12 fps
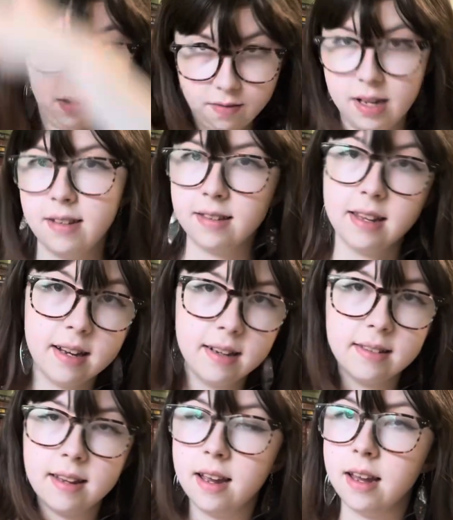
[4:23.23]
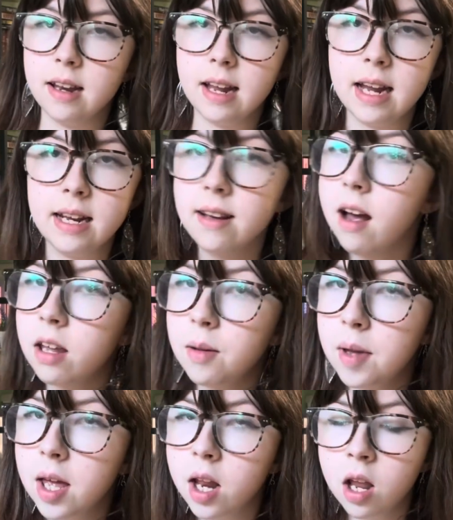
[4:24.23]
of these things in a
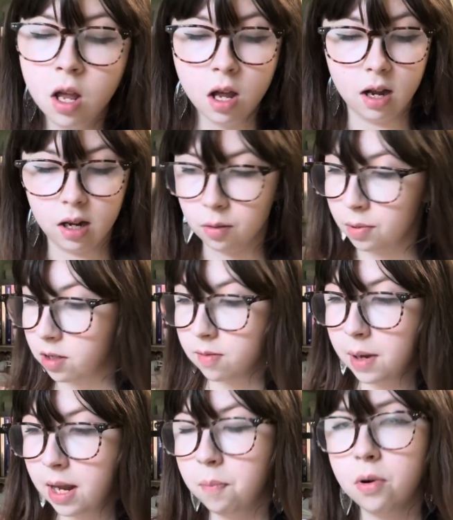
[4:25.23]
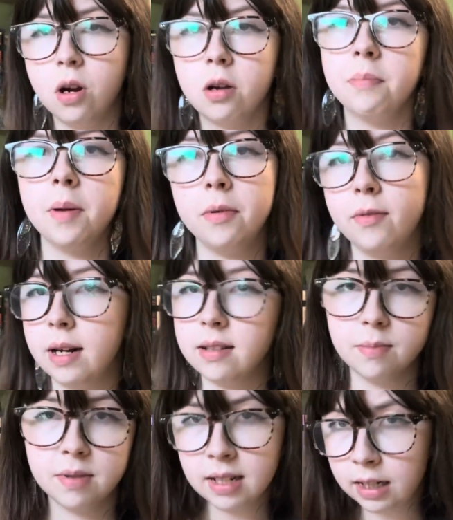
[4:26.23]
document, on a piece of paper. Maybe you've got
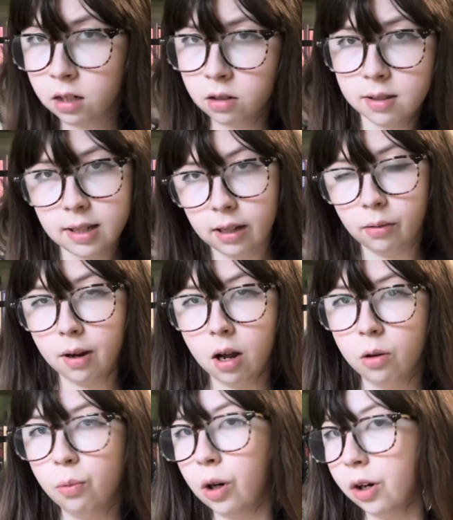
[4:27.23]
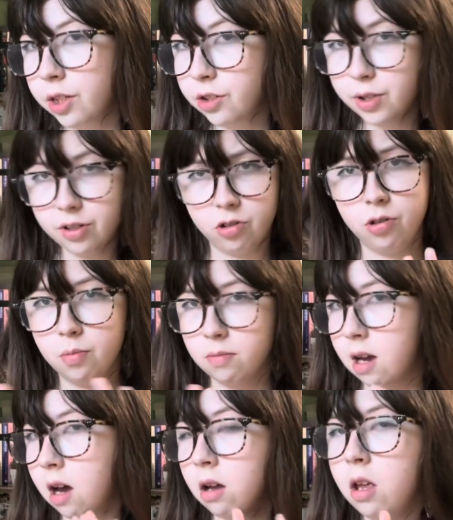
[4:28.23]
some sticky notes laying around. We're going to assume
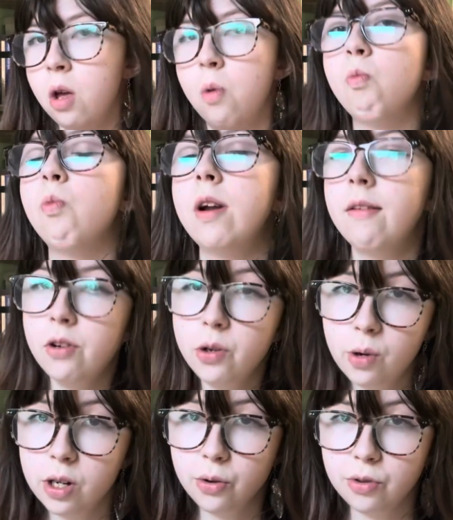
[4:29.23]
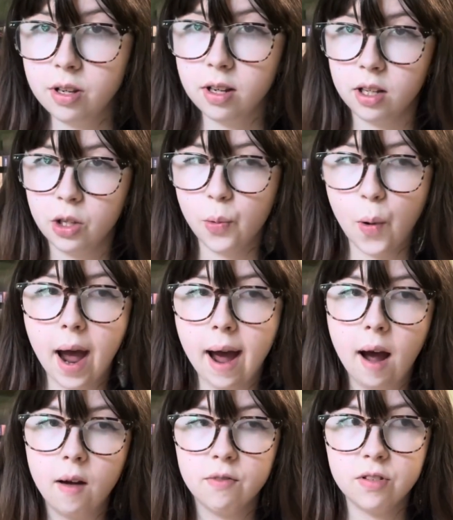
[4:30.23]
that whatever you are using, you
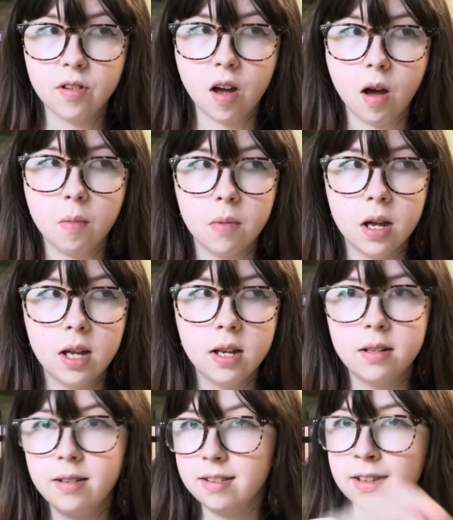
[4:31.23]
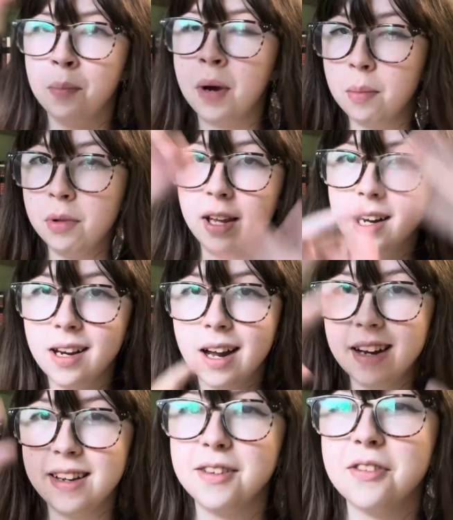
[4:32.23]
have some discombobulated
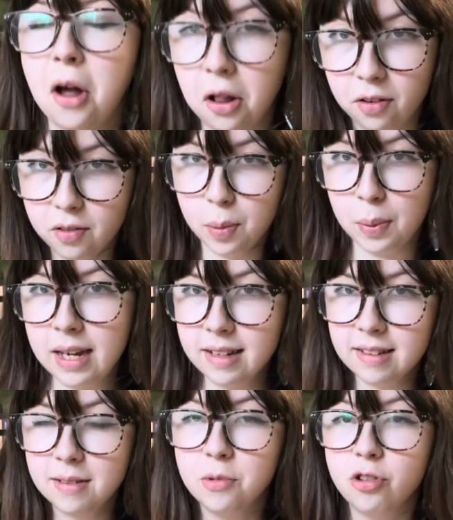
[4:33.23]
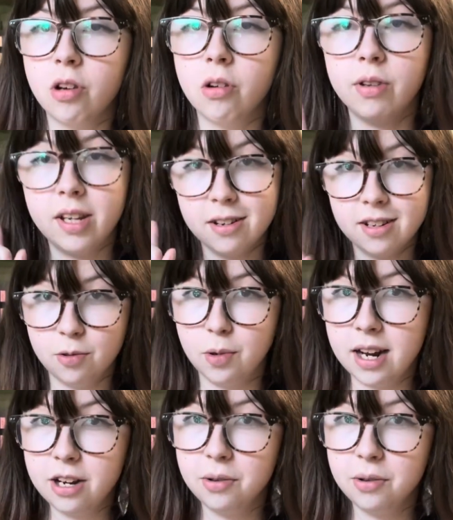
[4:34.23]
ideas all over the place. So here is what I do